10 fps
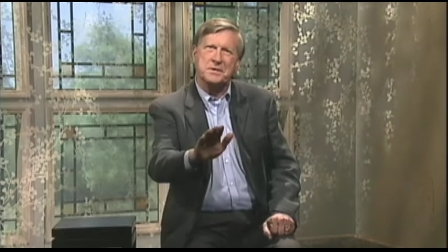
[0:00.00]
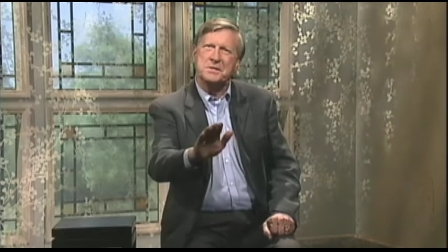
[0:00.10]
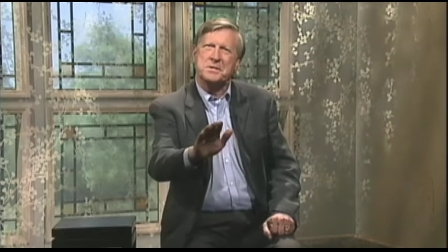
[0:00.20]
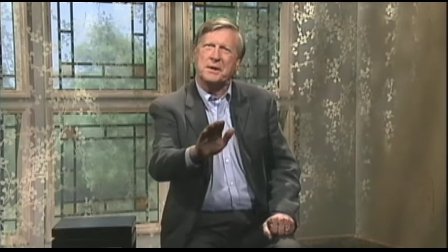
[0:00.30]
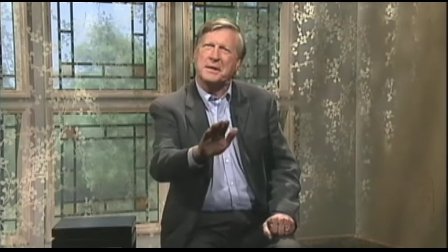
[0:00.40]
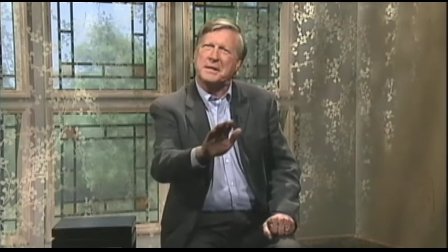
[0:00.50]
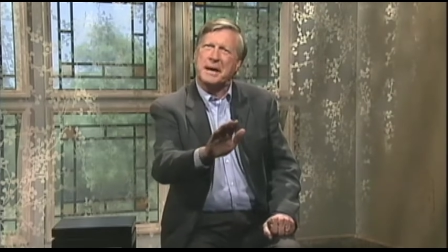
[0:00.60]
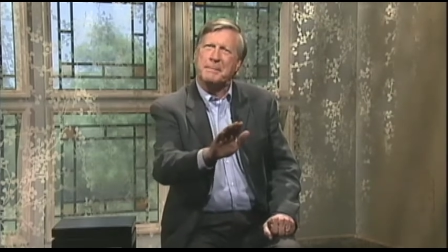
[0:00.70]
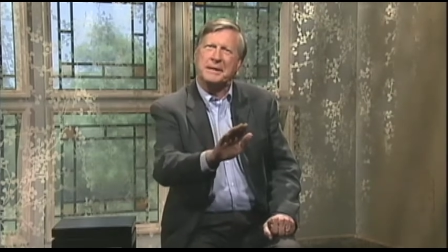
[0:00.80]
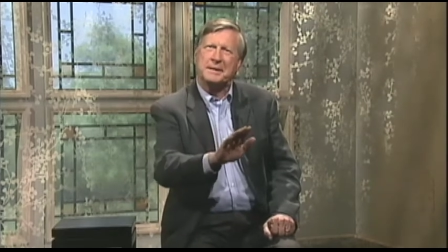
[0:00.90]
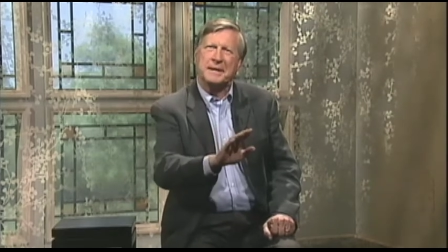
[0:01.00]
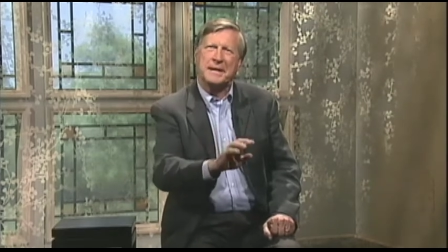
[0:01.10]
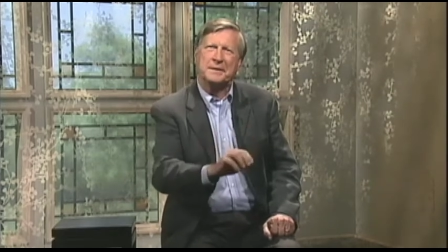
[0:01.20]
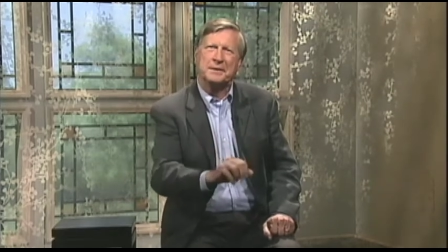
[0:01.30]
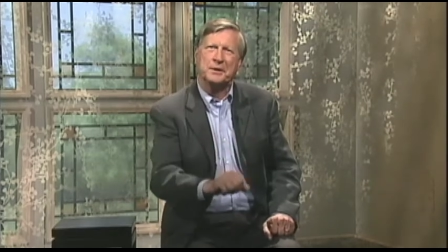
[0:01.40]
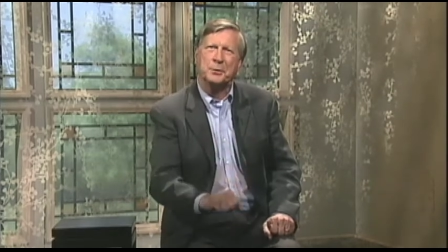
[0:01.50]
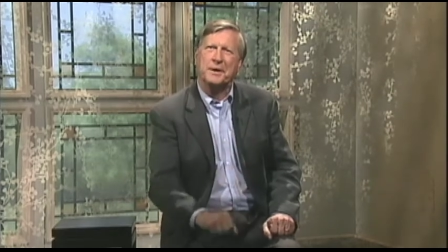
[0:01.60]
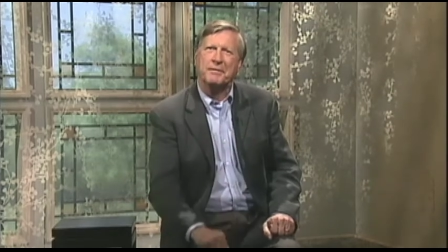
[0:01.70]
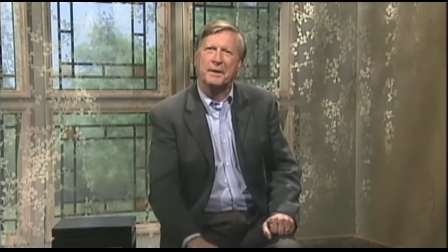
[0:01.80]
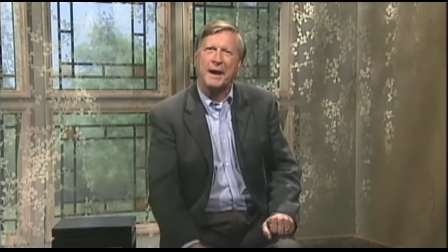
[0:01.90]
started coming down the
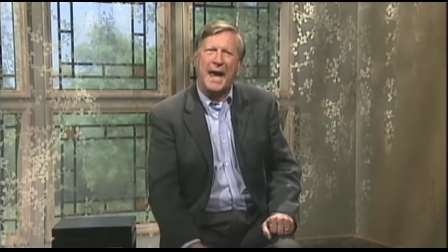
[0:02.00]
river,